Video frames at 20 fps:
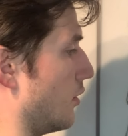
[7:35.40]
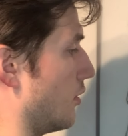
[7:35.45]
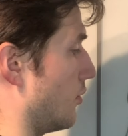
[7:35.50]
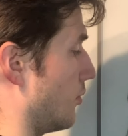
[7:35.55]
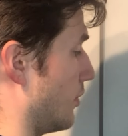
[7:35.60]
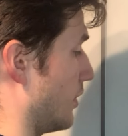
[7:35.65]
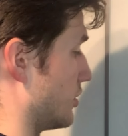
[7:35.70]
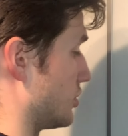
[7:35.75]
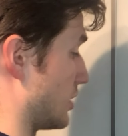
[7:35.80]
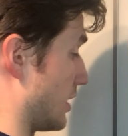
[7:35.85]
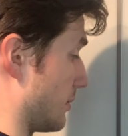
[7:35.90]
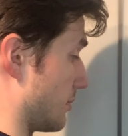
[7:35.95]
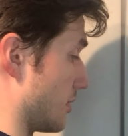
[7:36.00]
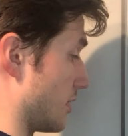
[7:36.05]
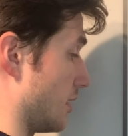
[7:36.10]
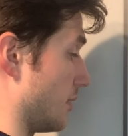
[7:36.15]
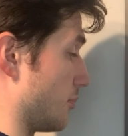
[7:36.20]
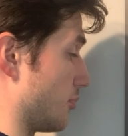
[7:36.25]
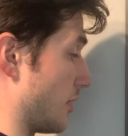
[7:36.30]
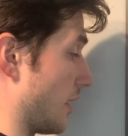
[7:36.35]
which I'm
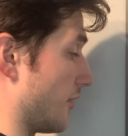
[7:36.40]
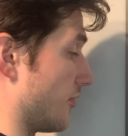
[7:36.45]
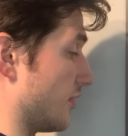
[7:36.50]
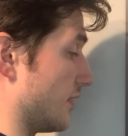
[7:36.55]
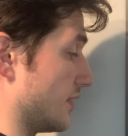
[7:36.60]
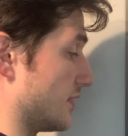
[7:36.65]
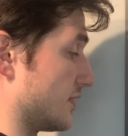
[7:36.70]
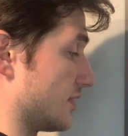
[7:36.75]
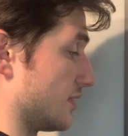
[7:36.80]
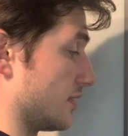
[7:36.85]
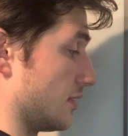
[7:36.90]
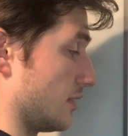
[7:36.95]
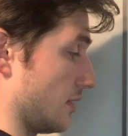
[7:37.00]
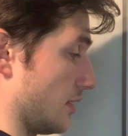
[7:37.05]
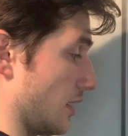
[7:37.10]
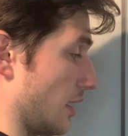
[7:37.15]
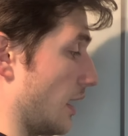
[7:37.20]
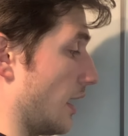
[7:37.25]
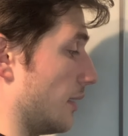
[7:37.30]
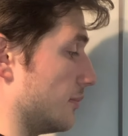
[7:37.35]
going to preface
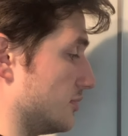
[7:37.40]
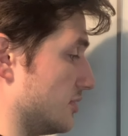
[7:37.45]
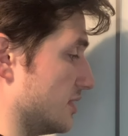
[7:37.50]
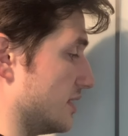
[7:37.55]
up to